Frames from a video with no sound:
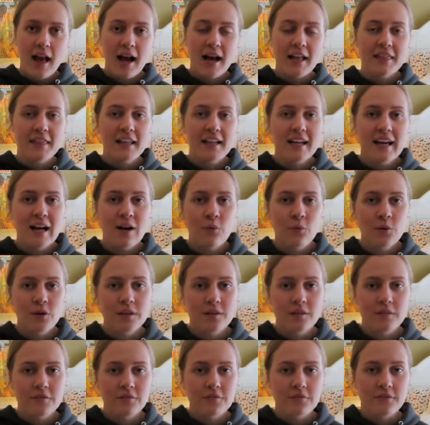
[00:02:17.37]
I think I would
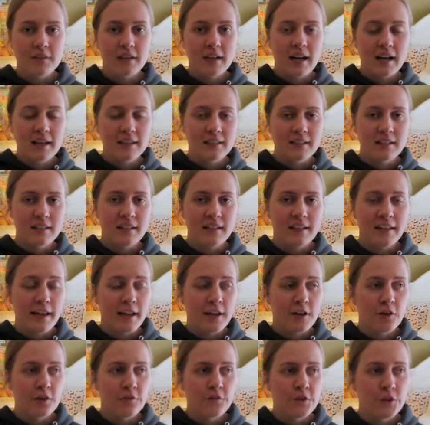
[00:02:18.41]
have gotten an
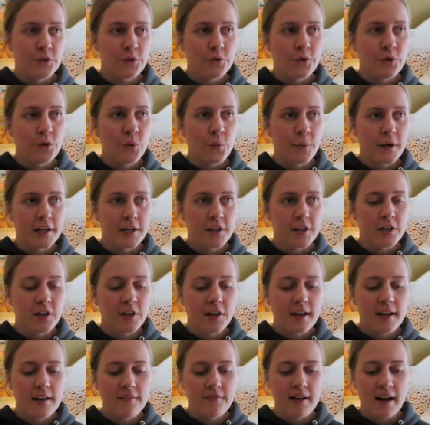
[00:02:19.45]
interview quicker
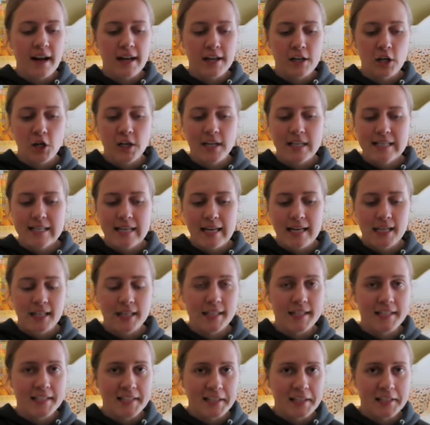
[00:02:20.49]
if I had already taken
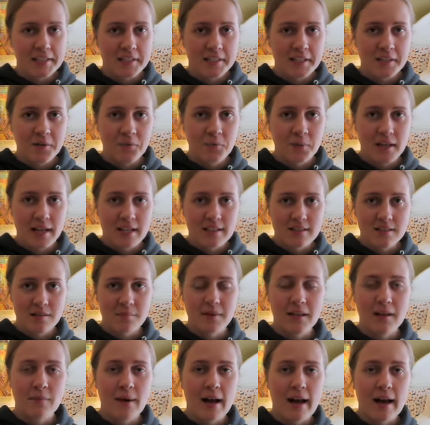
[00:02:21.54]
the DAT when I
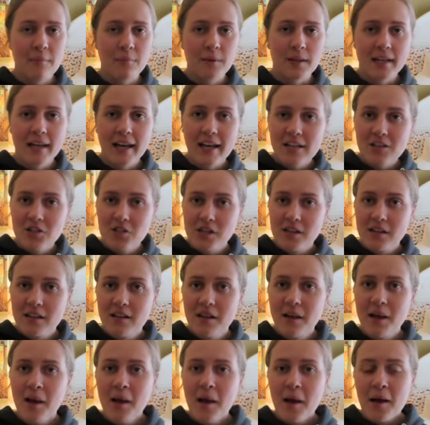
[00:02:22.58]
submitted my
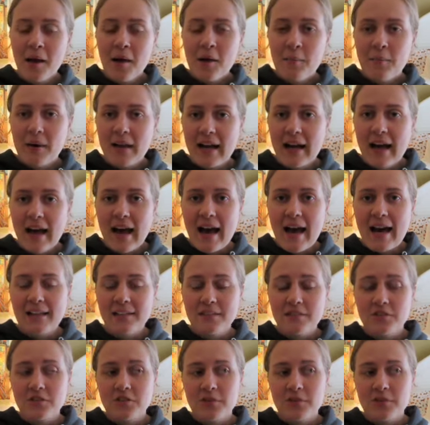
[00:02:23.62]
application, but I hadn't.